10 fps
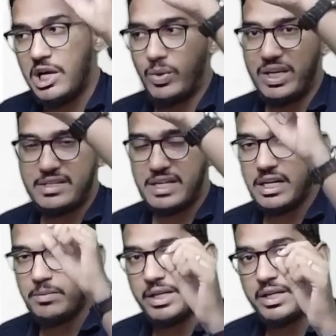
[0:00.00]
While
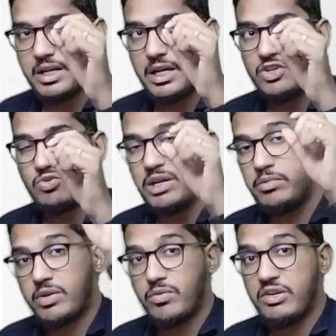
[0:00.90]
deciding materiality, you might
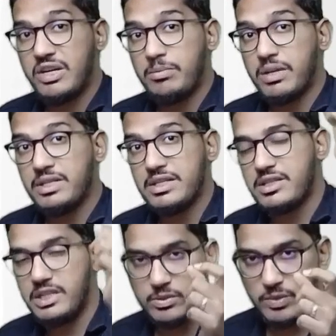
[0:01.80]
be required to comply with SA
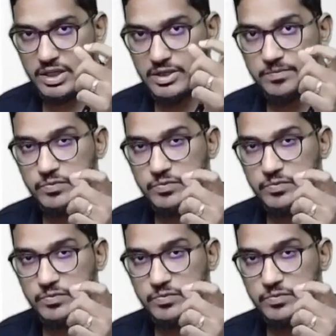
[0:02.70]
320.